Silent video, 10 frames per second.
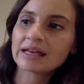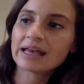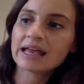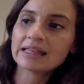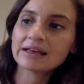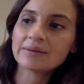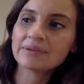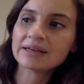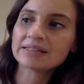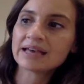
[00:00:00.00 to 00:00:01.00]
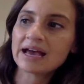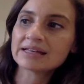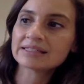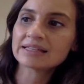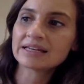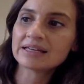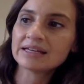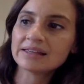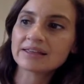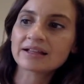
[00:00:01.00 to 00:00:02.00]
Caleb is
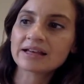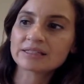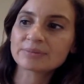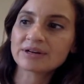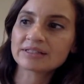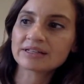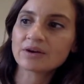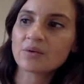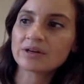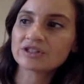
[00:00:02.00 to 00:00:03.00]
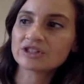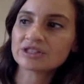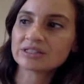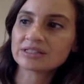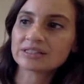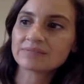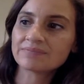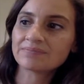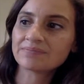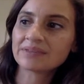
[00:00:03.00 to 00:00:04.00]
asking the class president questions
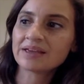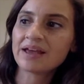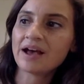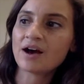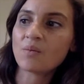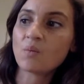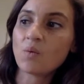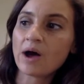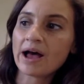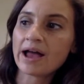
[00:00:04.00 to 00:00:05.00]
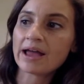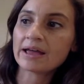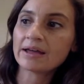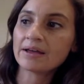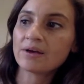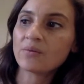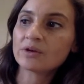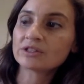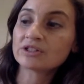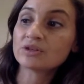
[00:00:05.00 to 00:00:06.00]
on why
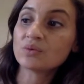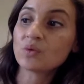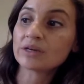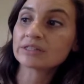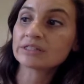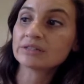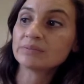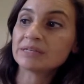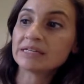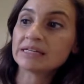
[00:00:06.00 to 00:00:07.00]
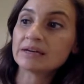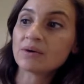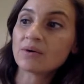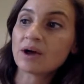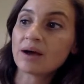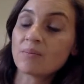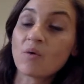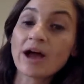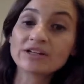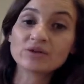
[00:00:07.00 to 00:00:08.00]
do you want to be
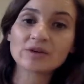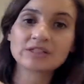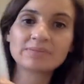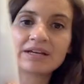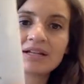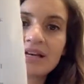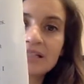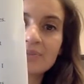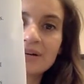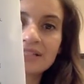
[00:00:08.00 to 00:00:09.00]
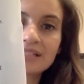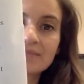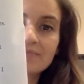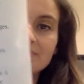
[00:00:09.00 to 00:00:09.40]
class president?